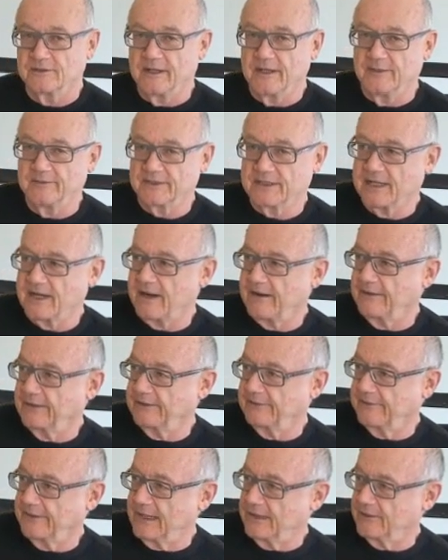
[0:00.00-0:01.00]
I was carrying
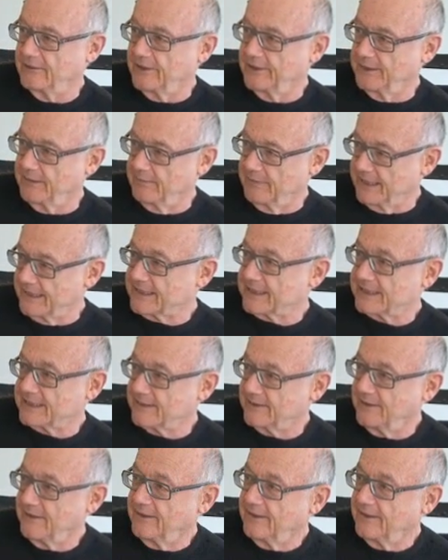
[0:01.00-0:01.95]
it around on the bus